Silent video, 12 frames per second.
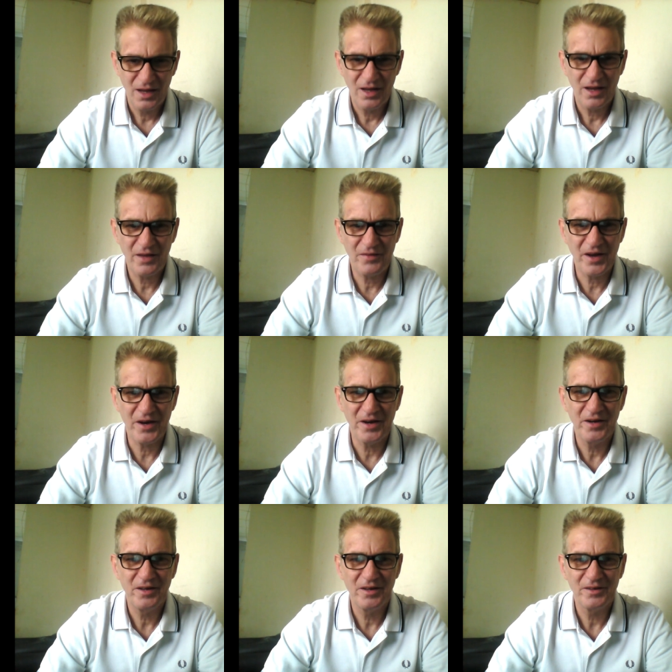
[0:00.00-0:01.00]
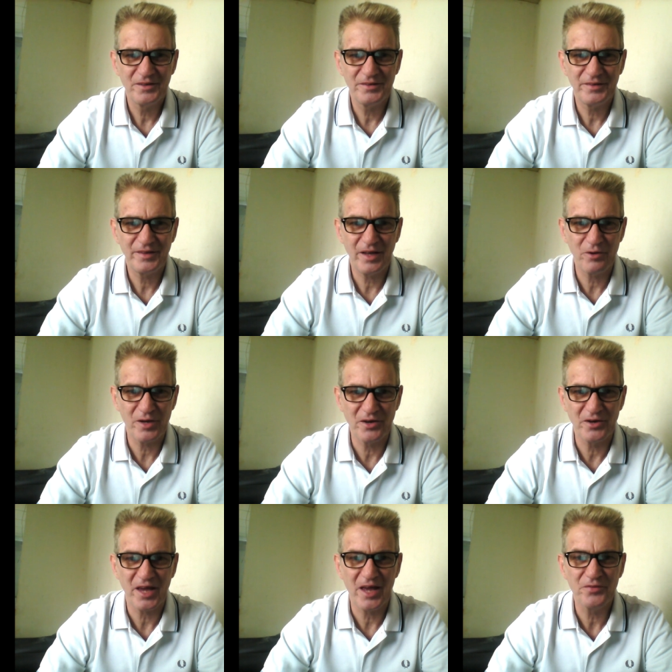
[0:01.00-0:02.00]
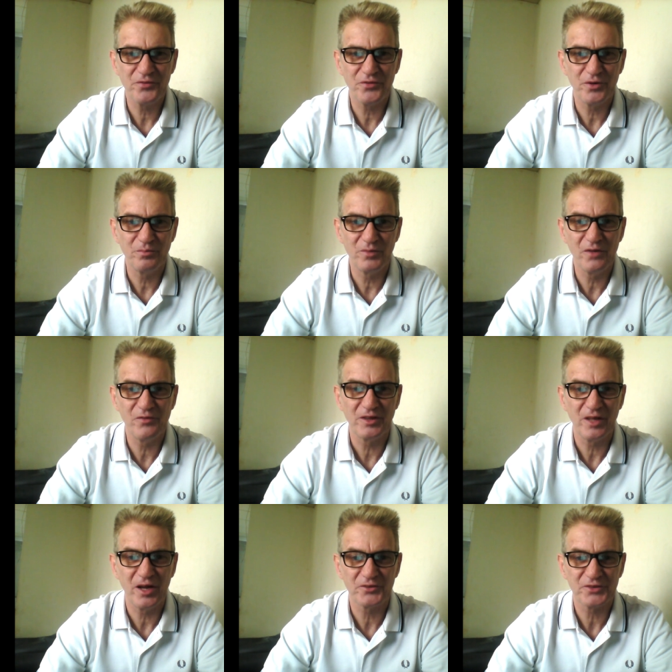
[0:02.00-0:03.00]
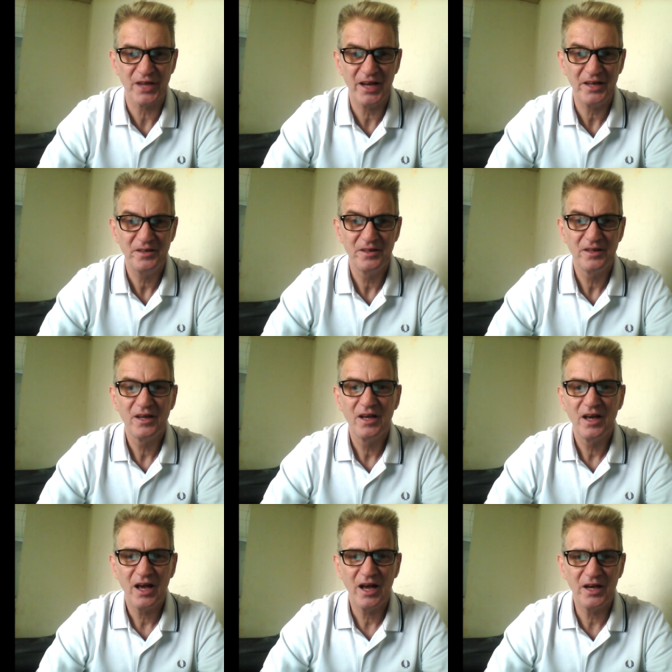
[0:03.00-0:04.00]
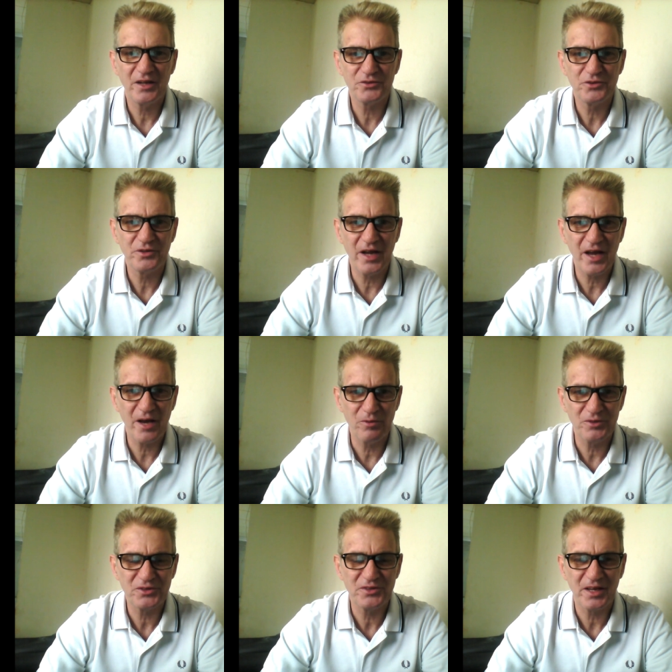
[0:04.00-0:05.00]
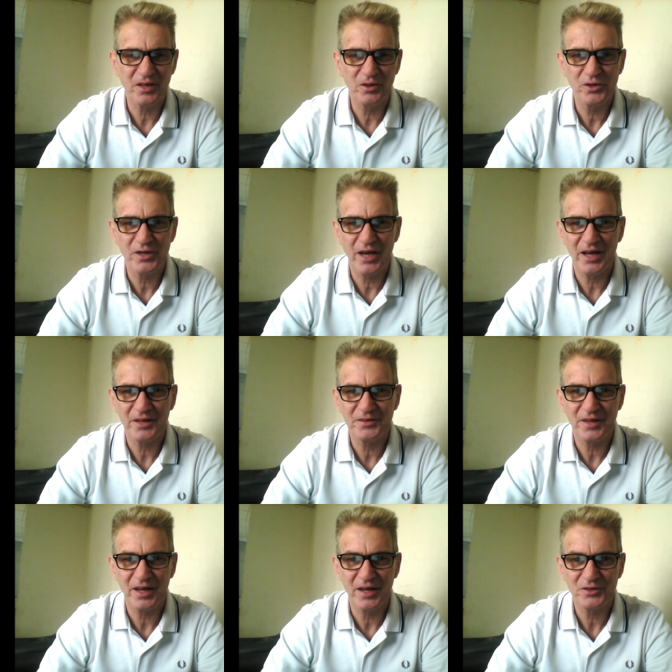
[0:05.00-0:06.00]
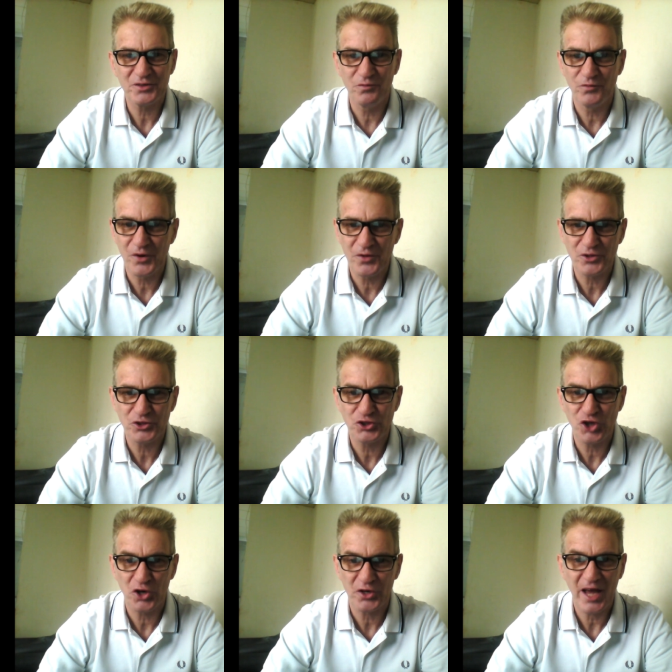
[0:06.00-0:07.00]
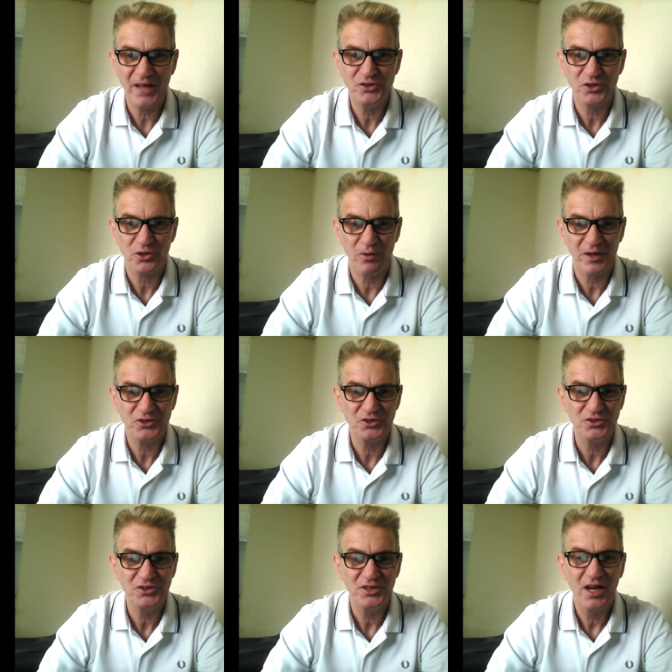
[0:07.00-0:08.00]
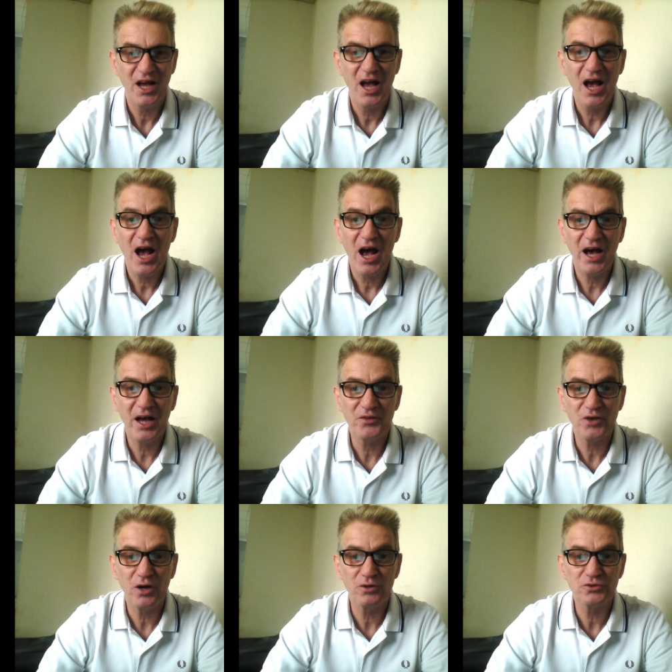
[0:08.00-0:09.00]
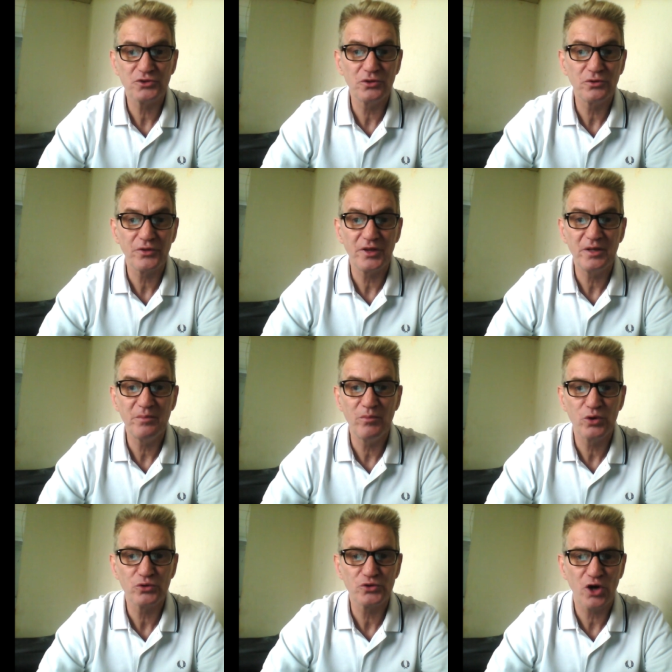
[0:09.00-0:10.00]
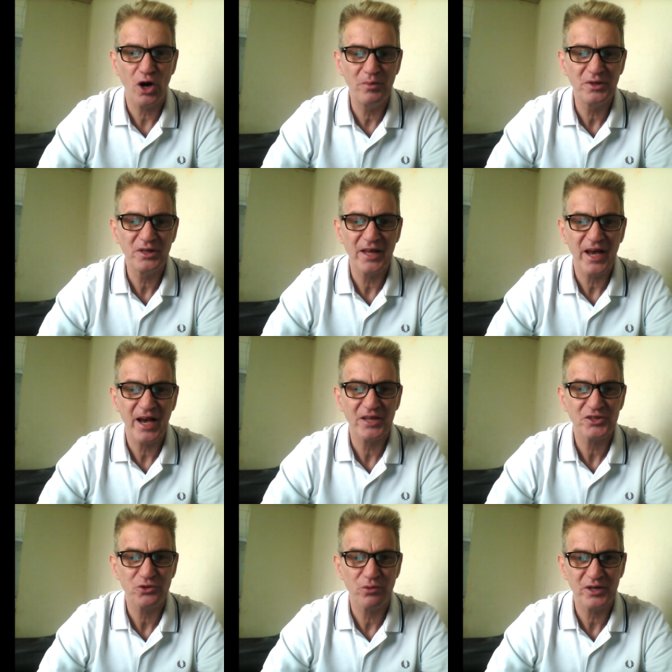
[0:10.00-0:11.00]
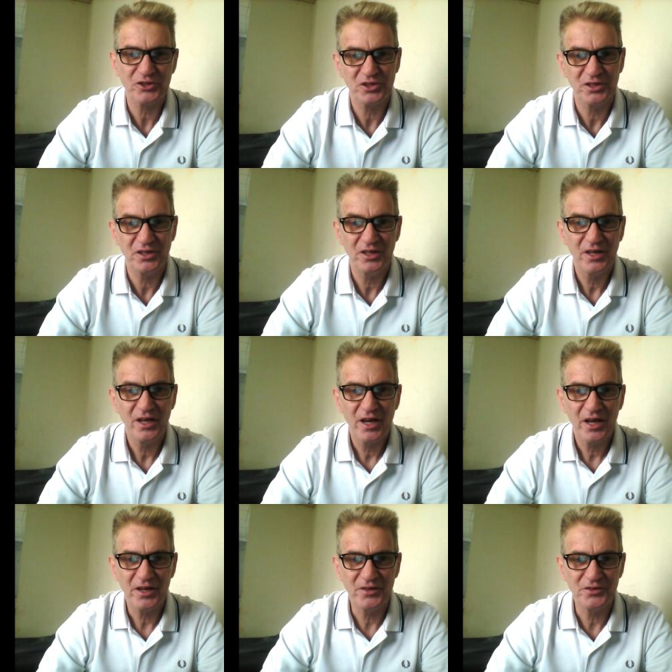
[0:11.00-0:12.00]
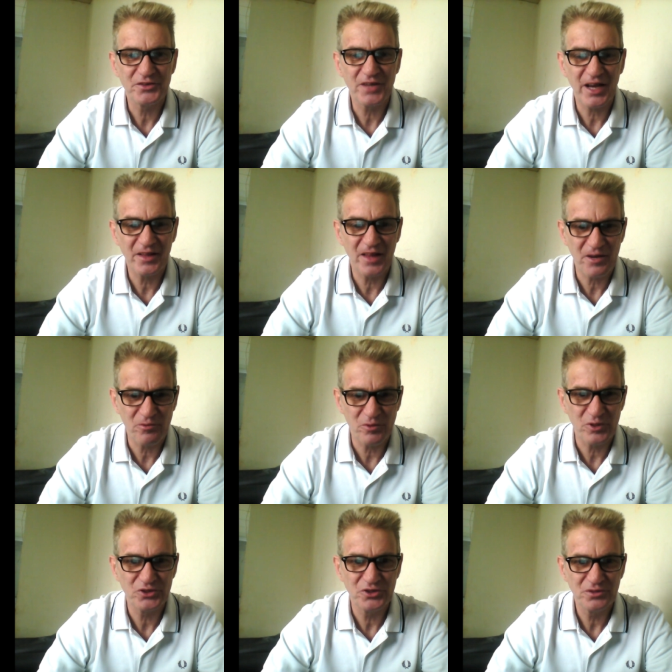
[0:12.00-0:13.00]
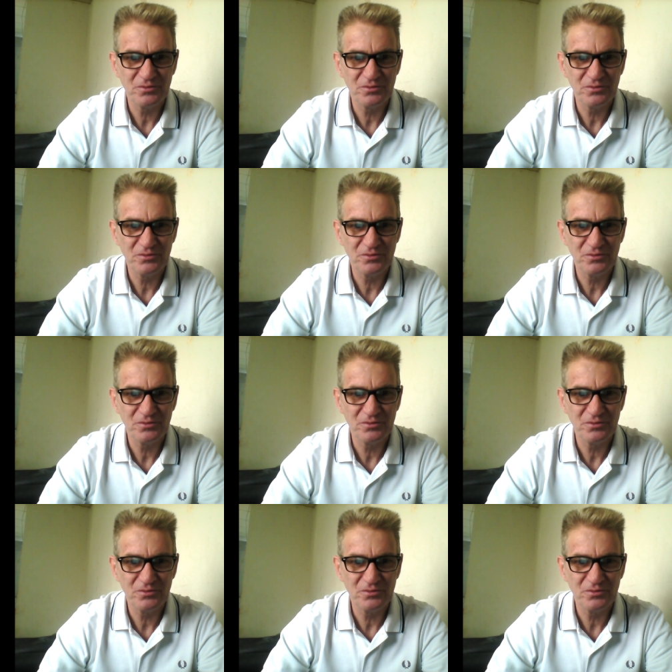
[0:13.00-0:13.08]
Hi there, Del here again from Live and Learn Thai, and today I want to take a look at some further short answer questions and also the most commonly asked question in the Thai language.